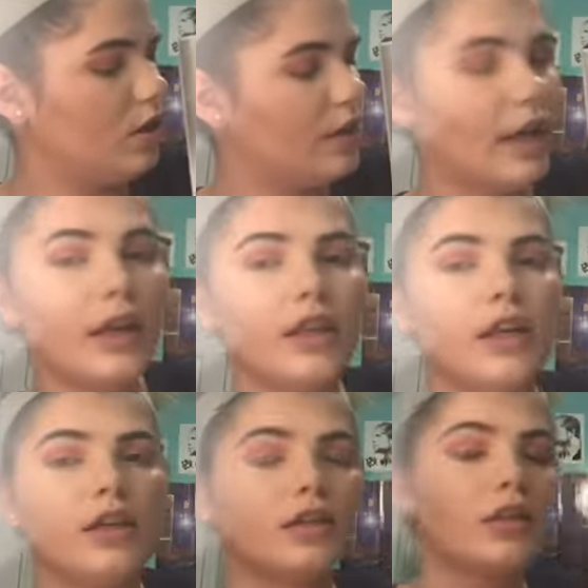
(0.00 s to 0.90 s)
taking
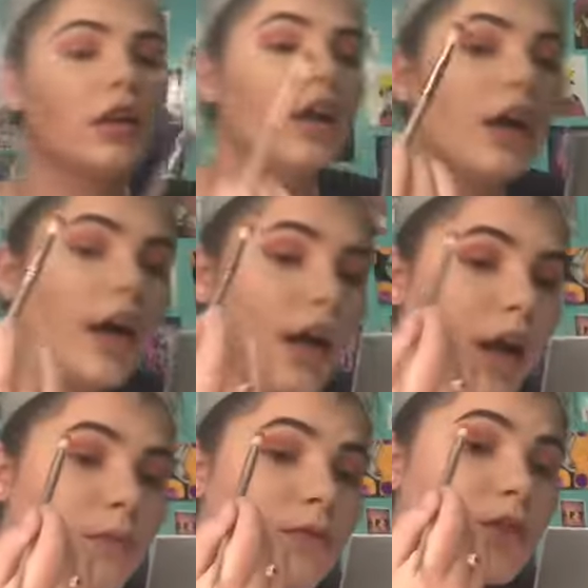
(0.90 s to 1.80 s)
these, and
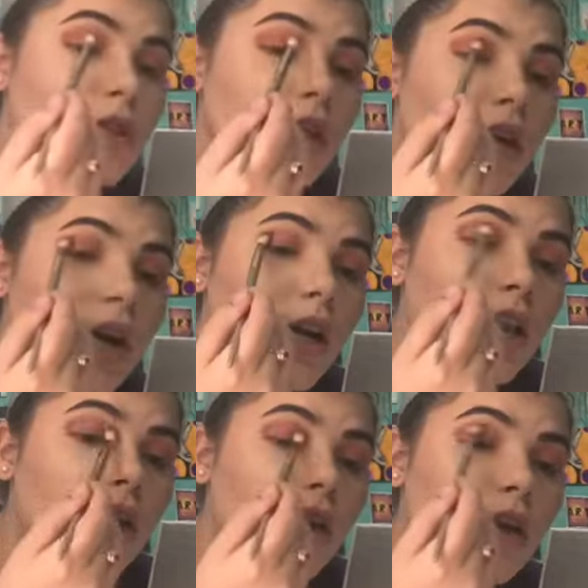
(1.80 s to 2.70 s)
I'm just gonna kind of
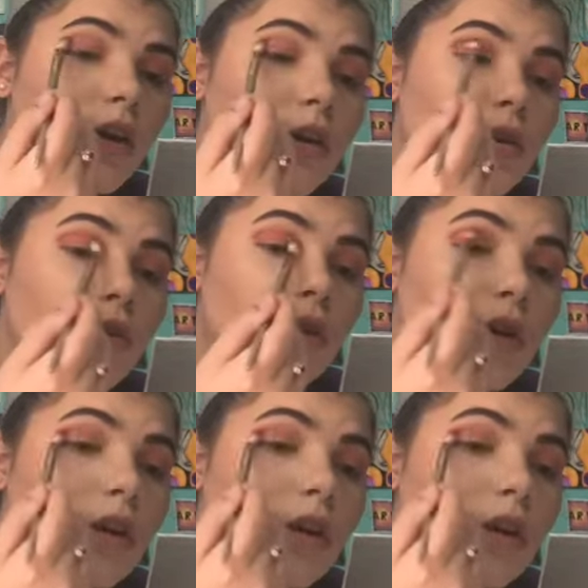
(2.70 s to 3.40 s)
like go